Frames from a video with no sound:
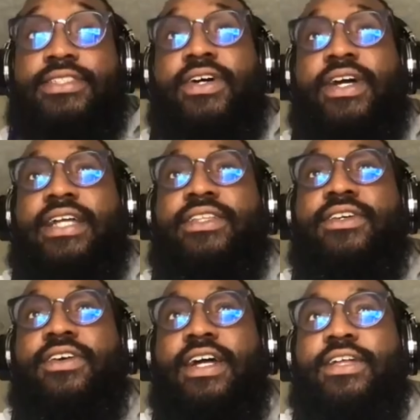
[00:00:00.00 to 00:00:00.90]
So like I
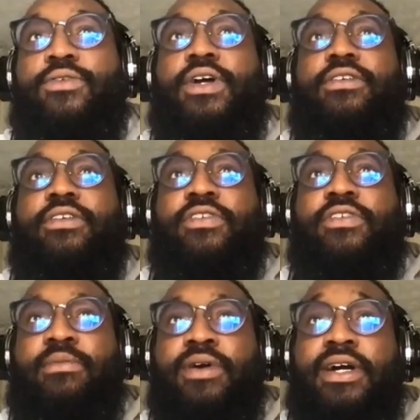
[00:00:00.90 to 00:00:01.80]
do a lot of work with
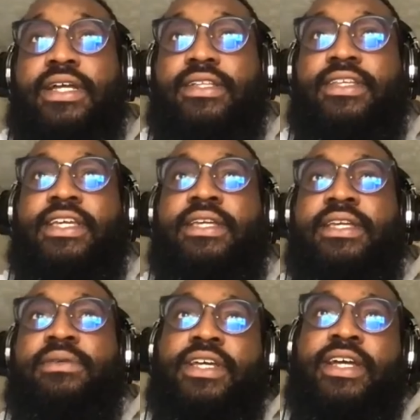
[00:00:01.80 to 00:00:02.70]
like product
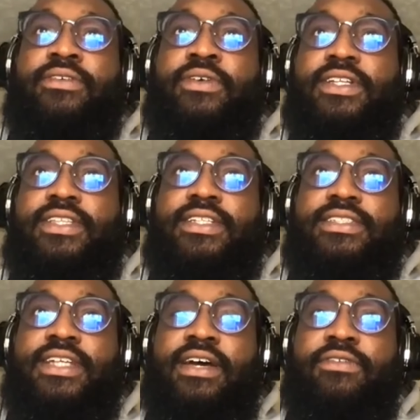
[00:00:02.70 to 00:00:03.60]
teams, and one of the
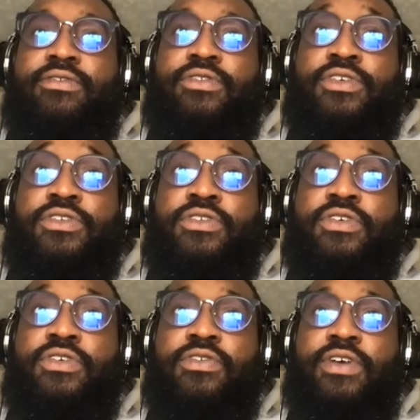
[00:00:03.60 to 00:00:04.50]
things that I
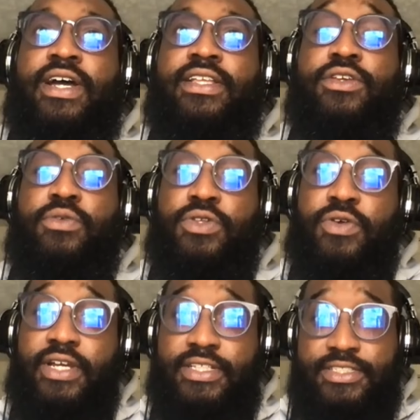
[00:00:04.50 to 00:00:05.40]
usually try to do, we
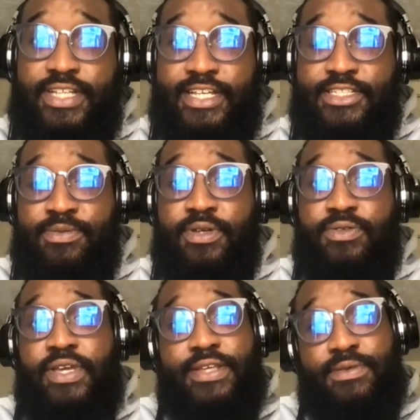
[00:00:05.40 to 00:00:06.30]
do like a design sprint.
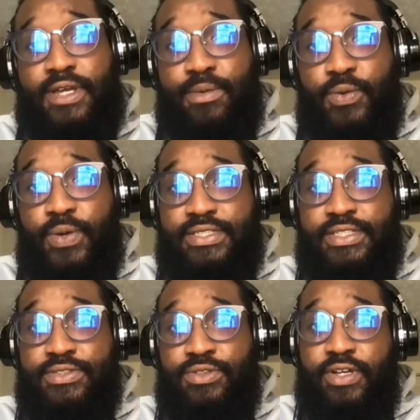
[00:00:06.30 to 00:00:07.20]
So we ask them a couple of
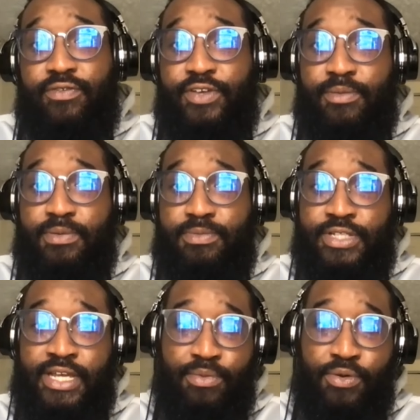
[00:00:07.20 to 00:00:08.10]
questions on like a Figma
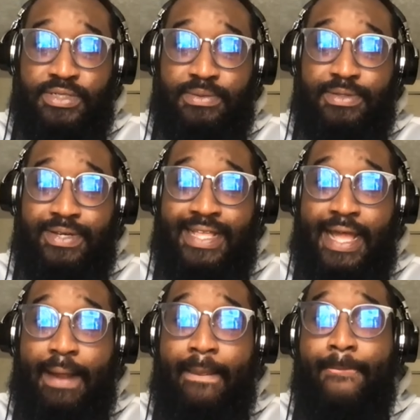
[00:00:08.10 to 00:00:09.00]
exam board or something like
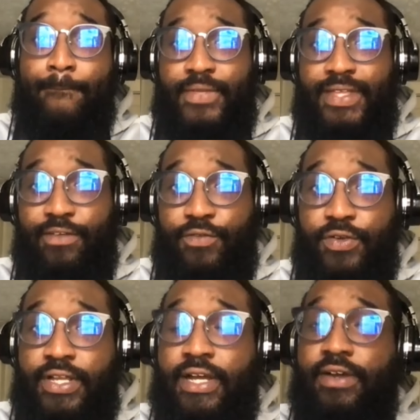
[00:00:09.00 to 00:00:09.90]
that, and they can
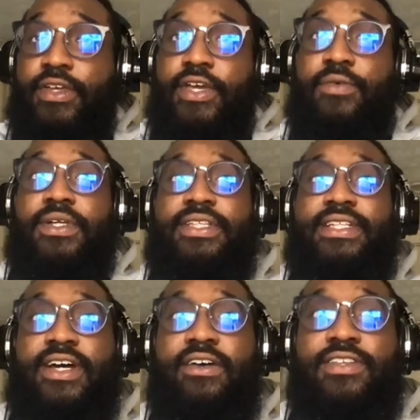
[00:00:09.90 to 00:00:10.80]
fill it out. One of the
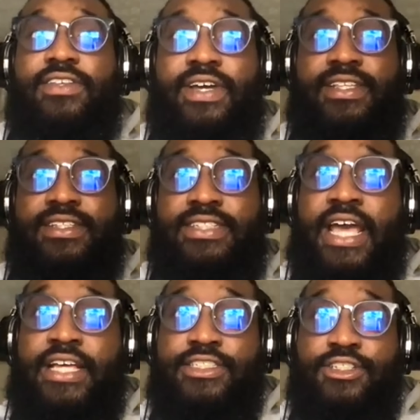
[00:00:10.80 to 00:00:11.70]
things I always like to just
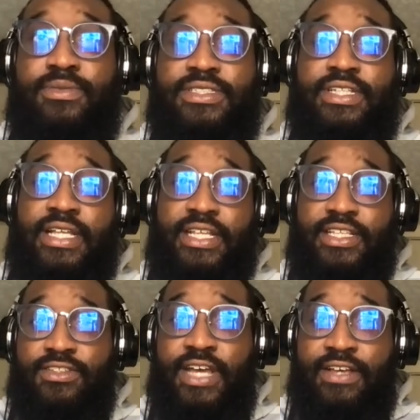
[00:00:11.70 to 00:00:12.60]
ask them is, can they
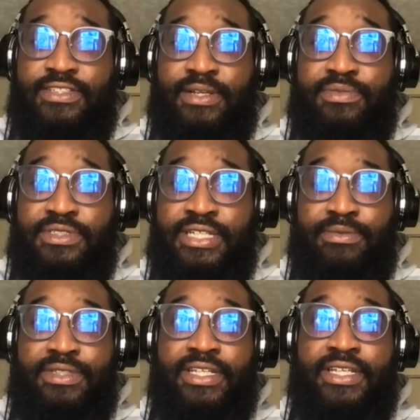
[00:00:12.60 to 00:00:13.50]
describe
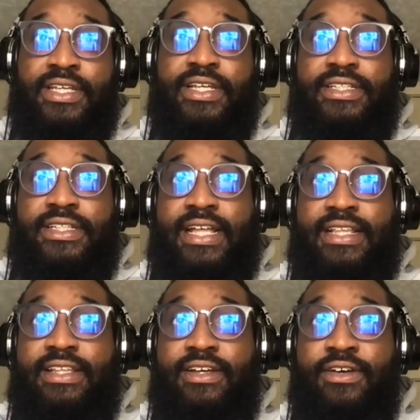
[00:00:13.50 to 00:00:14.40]
something
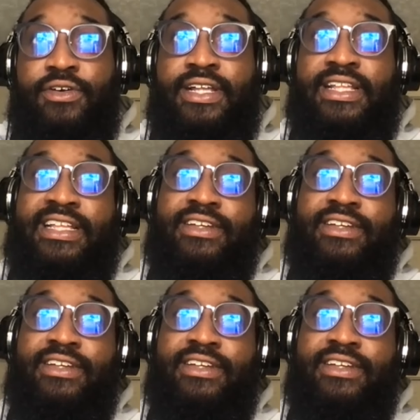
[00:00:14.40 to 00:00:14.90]
that can